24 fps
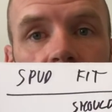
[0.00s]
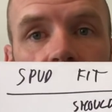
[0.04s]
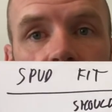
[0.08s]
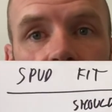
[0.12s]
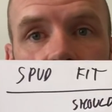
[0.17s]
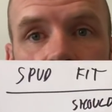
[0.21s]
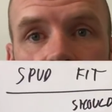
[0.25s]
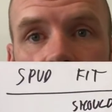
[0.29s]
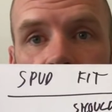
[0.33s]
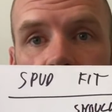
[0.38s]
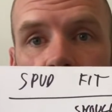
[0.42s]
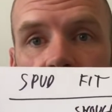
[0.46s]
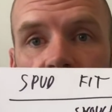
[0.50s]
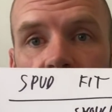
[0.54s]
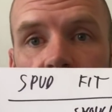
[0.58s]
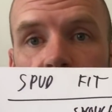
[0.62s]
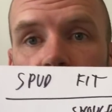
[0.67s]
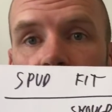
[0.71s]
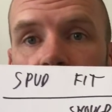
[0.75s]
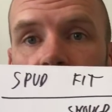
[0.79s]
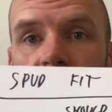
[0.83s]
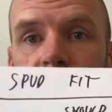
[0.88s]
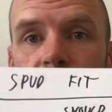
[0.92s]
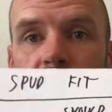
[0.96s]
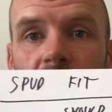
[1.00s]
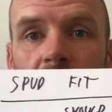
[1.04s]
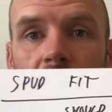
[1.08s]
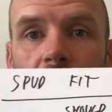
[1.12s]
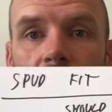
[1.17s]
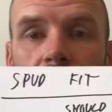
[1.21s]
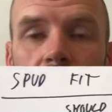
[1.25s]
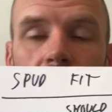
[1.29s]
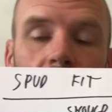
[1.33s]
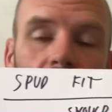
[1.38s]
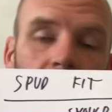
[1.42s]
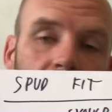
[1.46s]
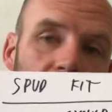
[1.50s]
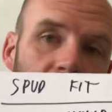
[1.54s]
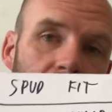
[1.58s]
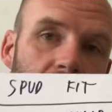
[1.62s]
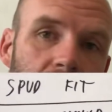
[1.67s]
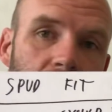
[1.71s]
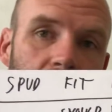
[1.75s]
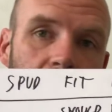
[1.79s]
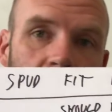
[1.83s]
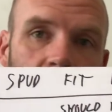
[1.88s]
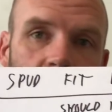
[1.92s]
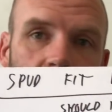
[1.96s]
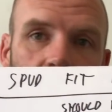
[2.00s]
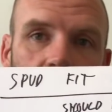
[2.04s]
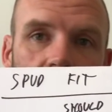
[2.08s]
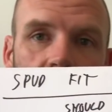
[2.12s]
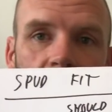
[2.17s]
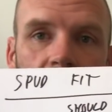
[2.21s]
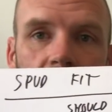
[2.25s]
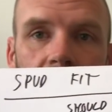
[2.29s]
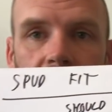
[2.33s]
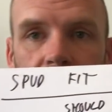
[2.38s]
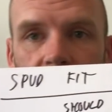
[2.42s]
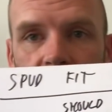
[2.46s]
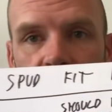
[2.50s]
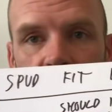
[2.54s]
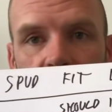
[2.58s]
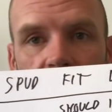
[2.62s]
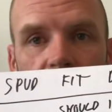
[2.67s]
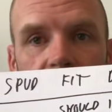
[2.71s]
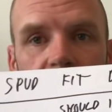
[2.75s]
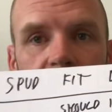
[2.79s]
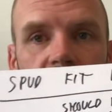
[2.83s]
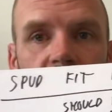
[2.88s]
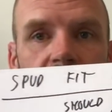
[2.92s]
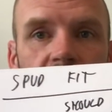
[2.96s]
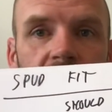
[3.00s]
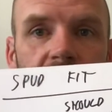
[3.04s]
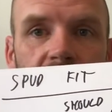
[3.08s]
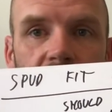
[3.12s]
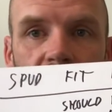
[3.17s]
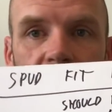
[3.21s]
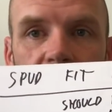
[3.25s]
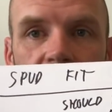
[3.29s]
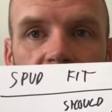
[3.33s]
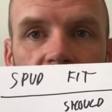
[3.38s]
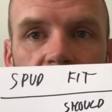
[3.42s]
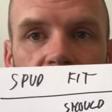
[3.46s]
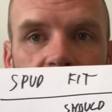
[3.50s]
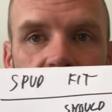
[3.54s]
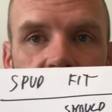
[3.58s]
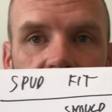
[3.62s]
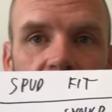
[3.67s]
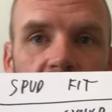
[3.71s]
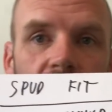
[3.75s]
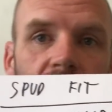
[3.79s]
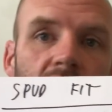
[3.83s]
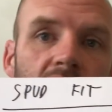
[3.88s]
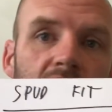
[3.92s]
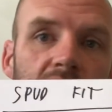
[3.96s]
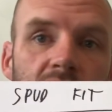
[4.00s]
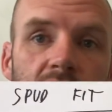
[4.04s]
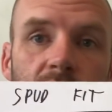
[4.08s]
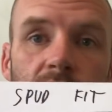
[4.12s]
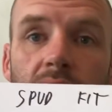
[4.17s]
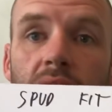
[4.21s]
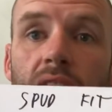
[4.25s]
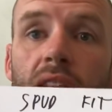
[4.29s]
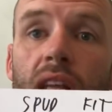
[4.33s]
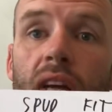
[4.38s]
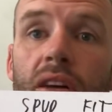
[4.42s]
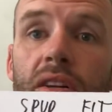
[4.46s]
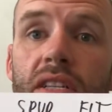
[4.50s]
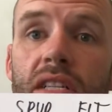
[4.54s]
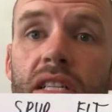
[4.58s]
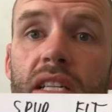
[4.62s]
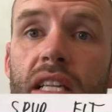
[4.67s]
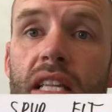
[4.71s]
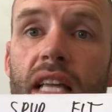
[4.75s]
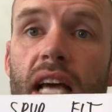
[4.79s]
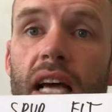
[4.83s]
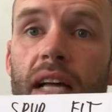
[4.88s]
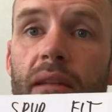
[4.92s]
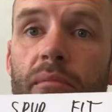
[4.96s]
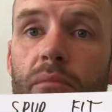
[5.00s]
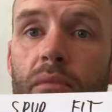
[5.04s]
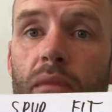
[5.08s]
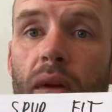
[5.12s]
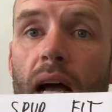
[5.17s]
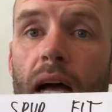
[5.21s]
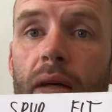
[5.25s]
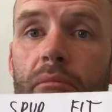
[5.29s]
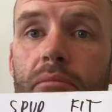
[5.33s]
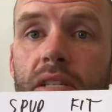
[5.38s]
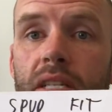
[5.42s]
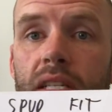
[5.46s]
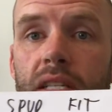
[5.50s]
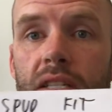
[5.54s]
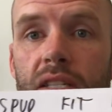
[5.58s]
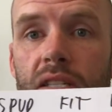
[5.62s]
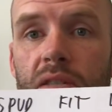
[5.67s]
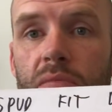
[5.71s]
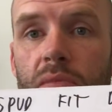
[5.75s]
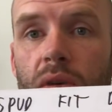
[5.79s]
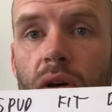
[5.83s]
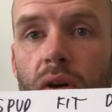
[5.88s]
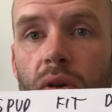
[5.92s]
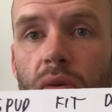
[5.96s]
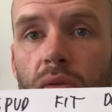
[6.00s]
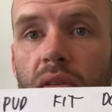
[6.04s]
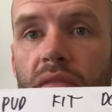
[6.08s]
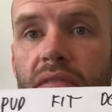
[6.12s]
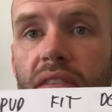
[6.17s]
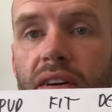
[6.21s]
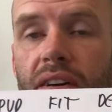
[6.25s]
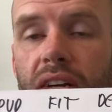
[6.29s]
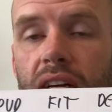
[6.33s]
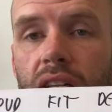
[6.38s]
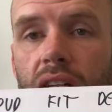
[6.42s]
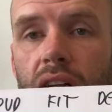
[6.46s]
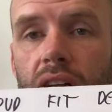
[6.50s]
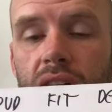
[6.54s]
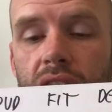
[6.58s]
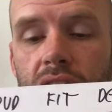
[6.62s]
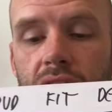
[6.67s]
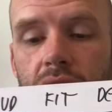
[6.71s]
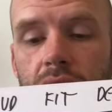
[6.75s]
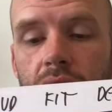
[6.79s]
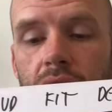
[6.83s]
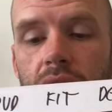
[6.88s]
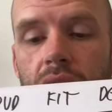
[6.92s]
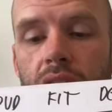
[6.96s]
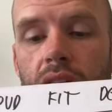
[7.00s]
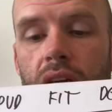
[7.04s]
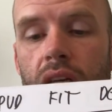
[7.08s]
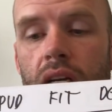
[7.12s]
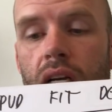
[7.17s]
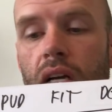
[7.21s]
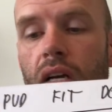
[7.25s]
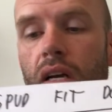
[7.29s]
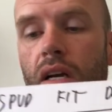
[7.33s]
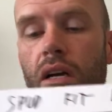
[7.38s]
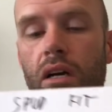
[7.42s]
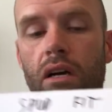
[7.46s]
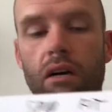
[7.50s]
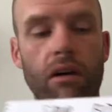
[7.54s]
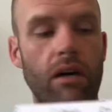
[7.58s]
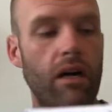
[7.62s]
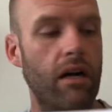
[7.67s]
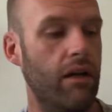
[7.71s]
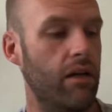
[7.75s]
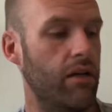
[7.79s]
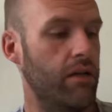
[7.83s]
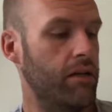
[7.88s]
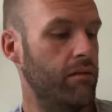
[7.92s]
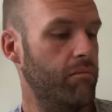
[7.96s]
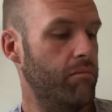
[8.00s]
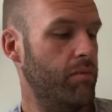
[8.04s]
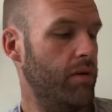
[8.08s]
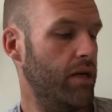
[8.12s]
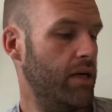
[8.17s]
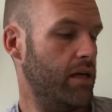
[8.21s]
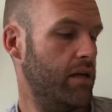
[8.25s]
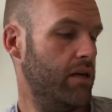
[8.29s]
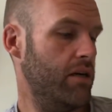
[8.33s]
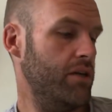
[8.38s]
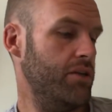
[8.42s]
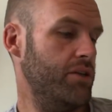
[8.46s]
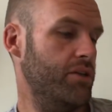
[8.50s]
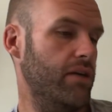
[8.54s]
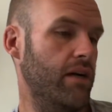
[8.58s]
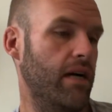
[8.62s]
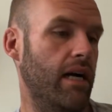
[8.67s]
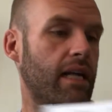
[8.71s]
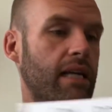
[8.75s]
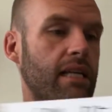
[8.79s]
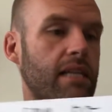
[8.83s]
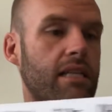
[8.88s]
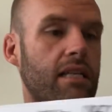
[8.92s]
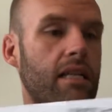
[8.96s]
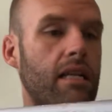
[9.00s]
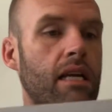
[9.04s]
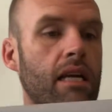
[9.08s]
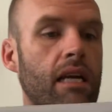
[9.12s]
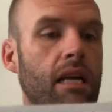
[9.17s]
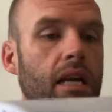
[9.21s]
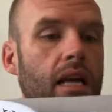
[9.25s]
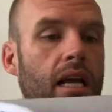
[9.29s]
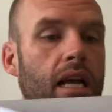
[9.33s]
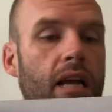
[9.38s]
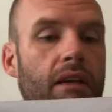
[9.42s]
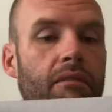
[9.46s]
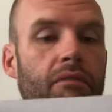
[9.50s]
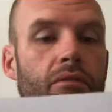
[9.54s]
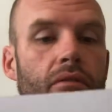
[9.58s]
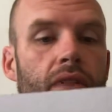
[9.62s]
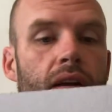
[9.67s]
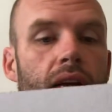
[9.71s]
is it going to be spuds or something else? If it's spuds, success. All right, so we're close to that abstinence model. We're very close to it. All right, and by contrast, if